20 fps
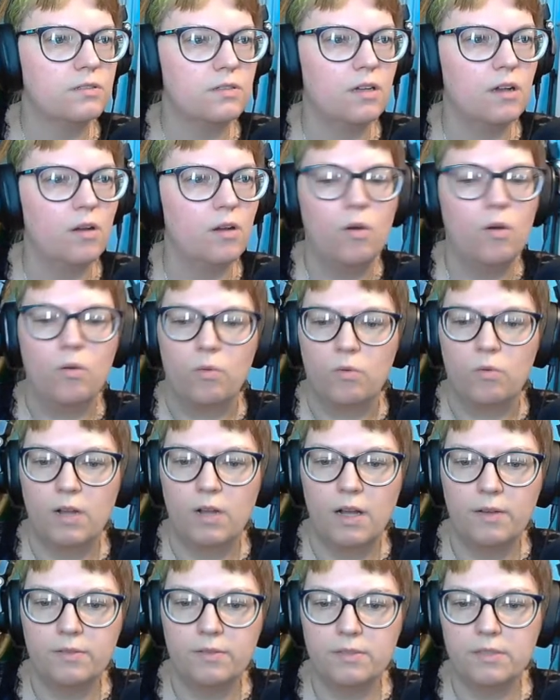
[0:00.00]
Oh,
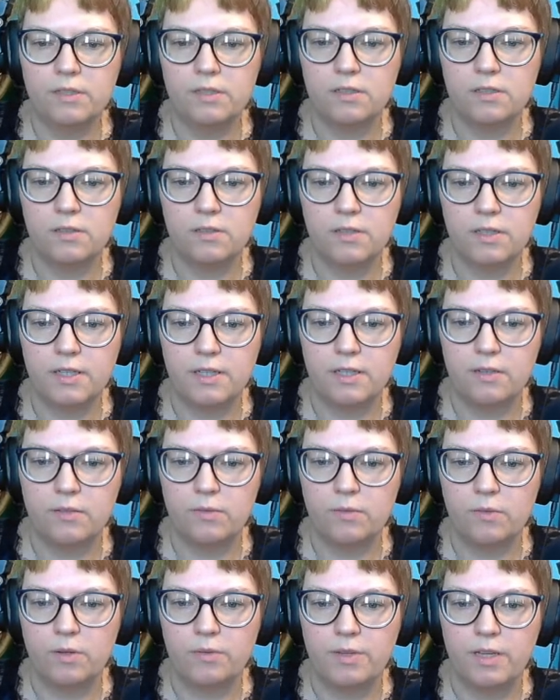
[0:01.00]
I was going to look at
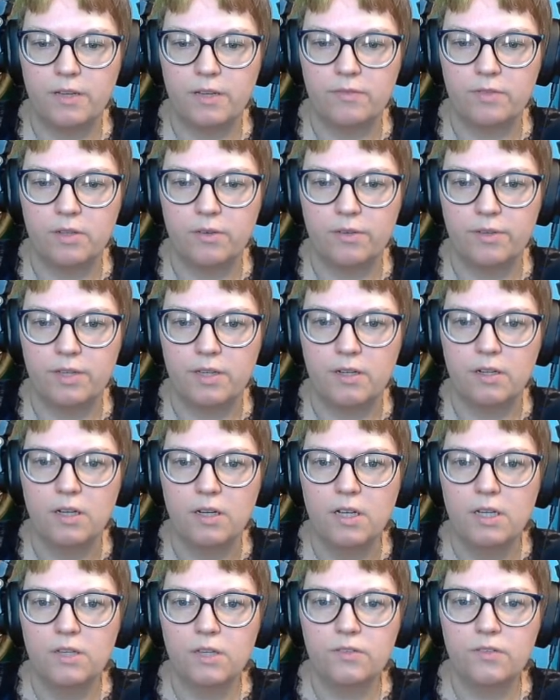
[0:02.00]
what we have going here.
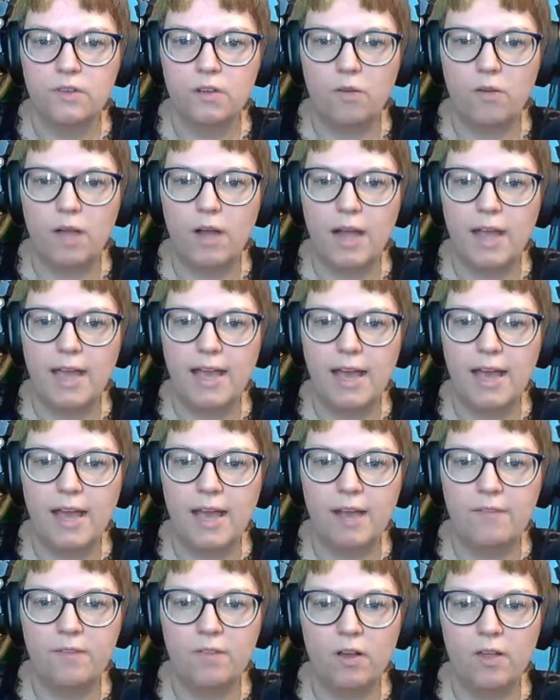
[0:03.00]
So all
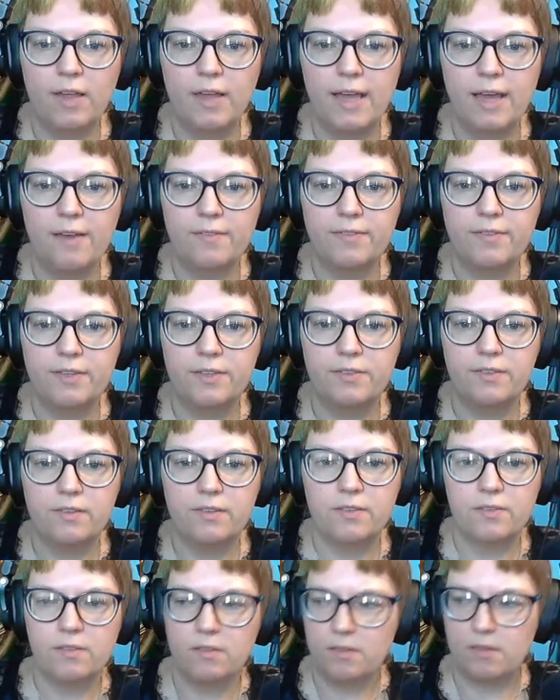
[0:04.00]
I have is
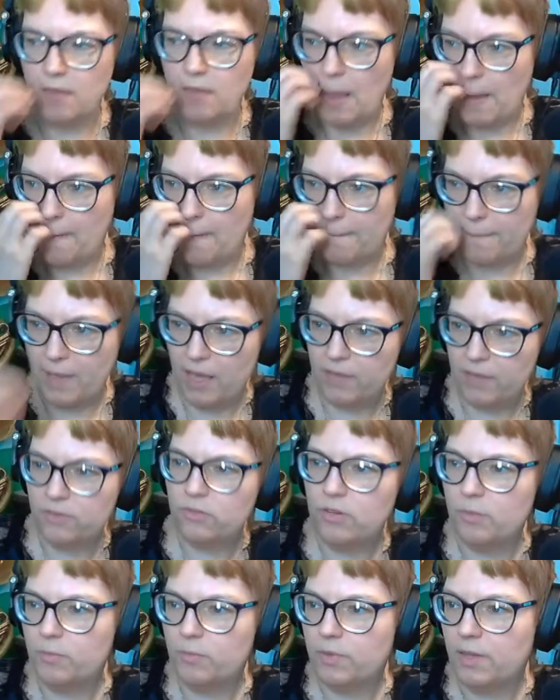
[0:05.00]
this little
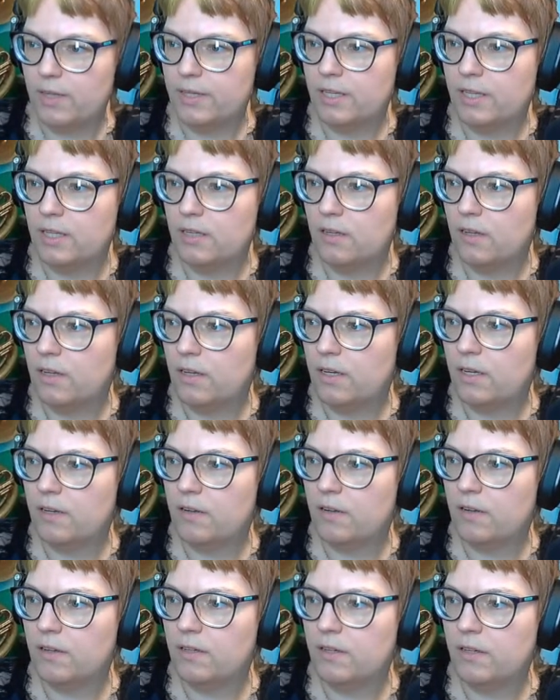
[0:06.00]
mastering plugin
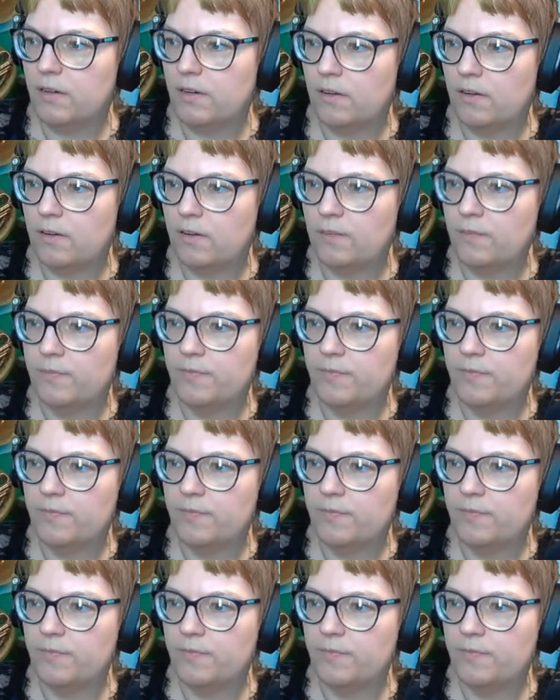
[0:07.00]
on here.